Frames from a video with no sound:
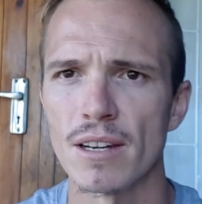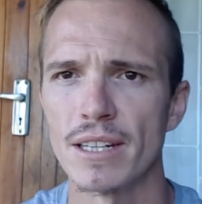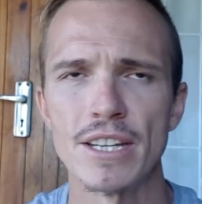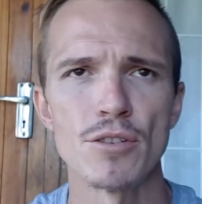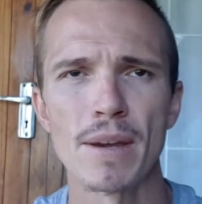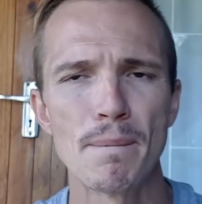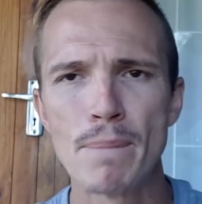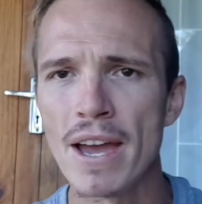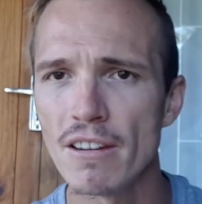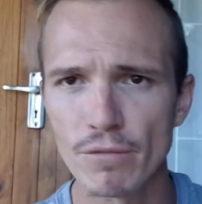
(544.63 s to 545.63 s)
unless you can
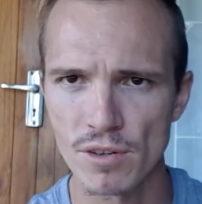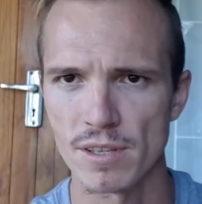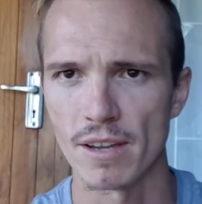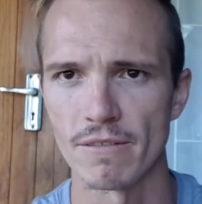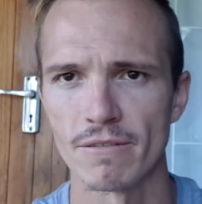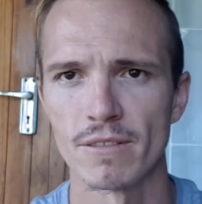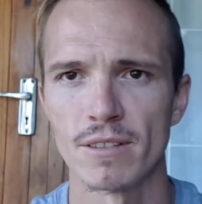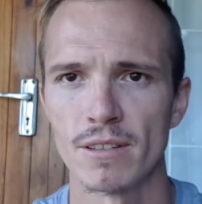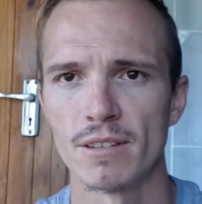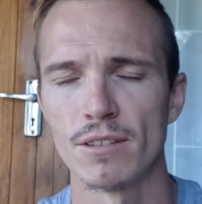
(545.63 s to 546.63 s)
pay for stuff,
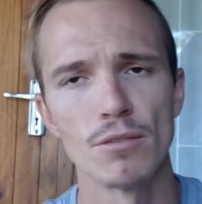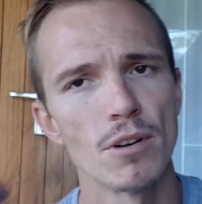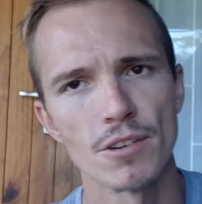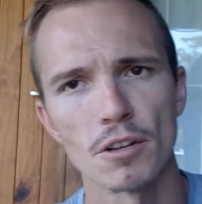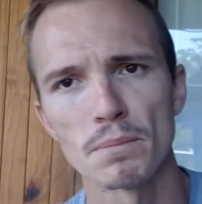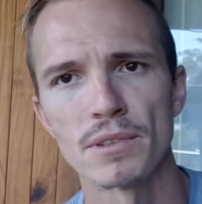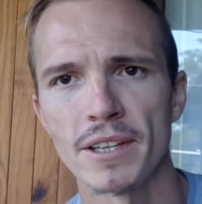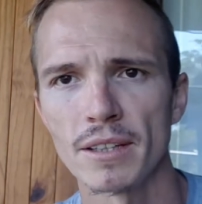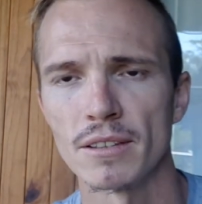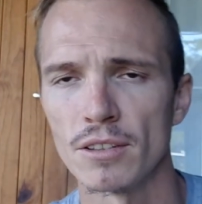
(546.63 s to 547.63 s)
you are not
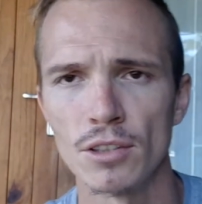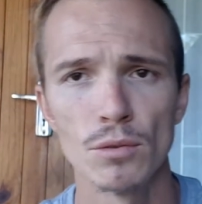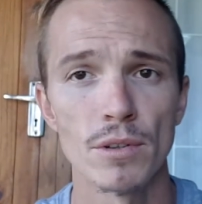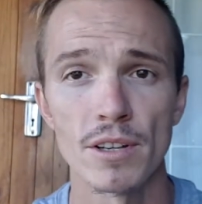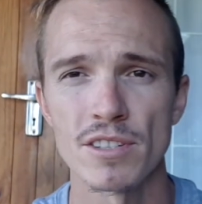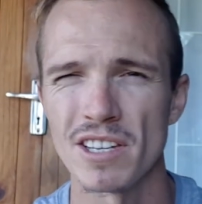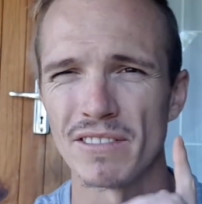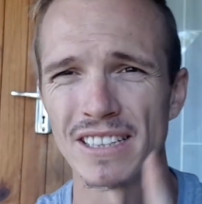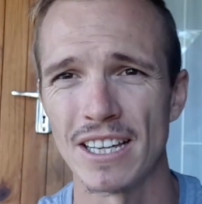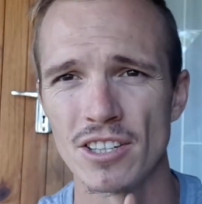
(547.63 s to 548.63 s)
protected, you are not safe.
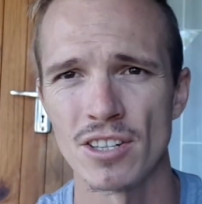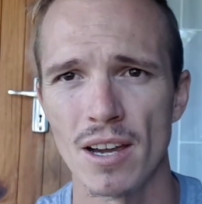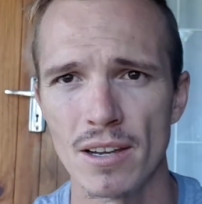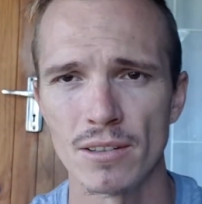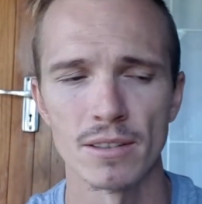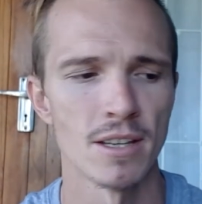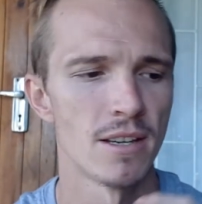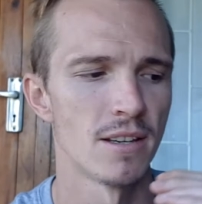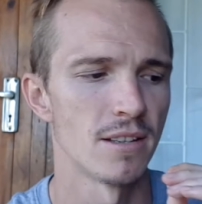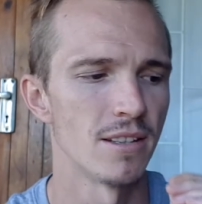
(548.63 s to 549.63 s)
And that child
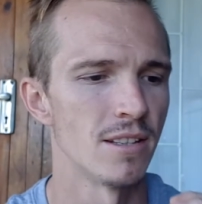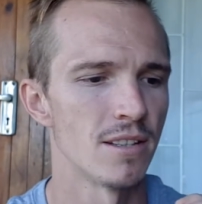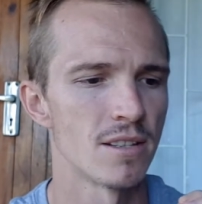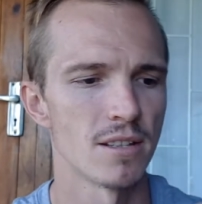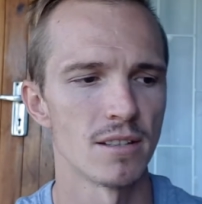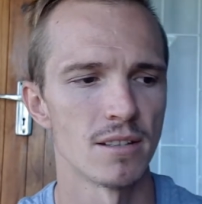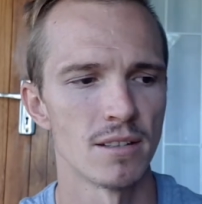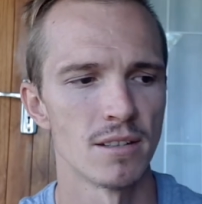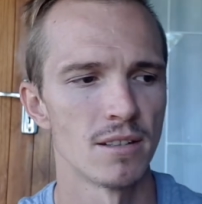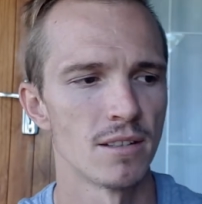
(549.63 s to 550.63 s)
is
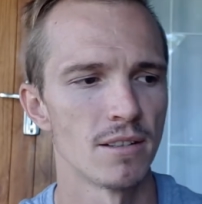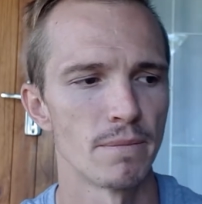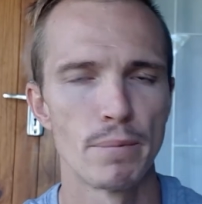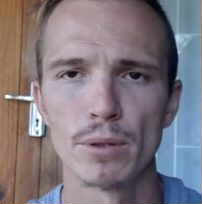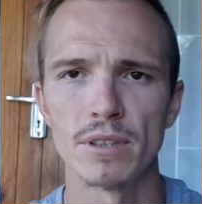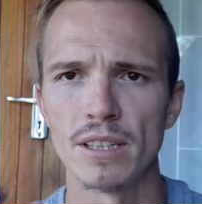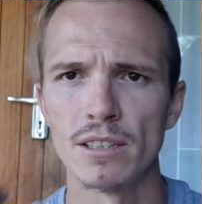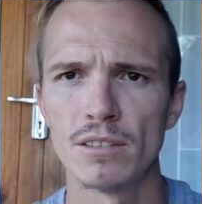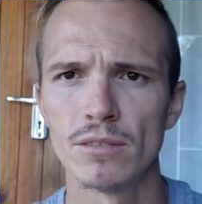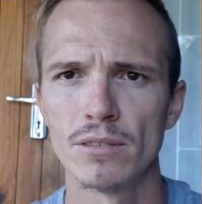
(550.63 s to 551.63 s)
put
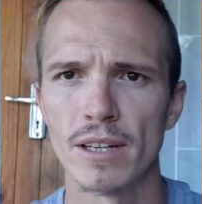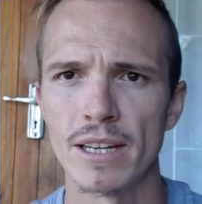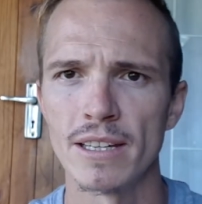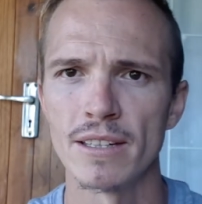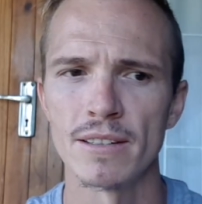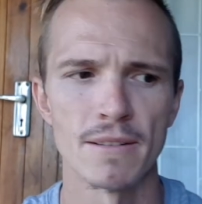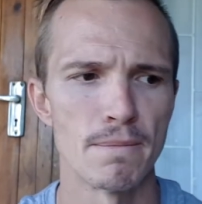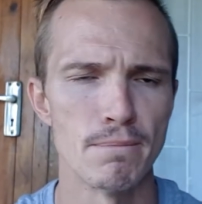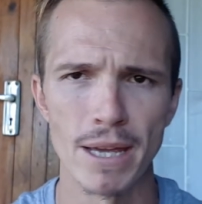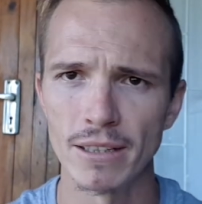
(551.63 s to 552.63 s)
into a
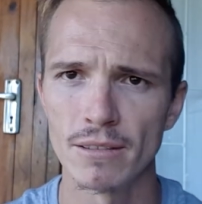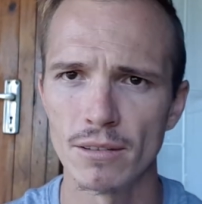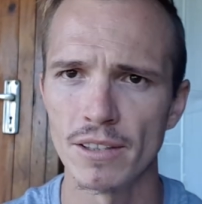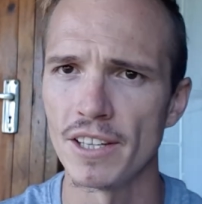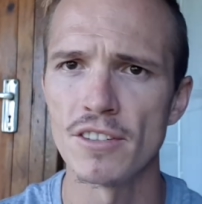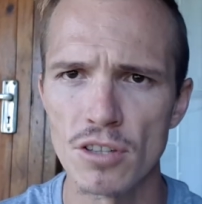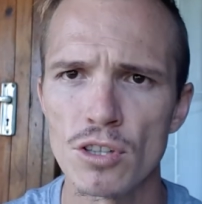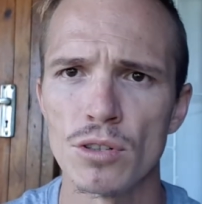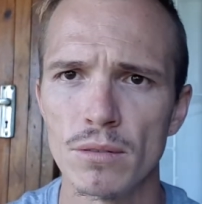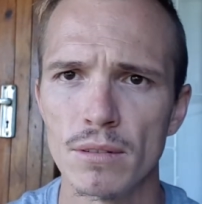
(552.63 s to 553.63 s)
mental
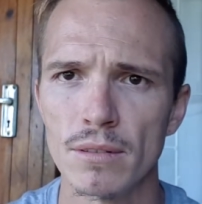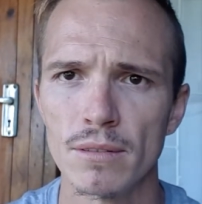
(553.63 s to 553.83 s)
institute,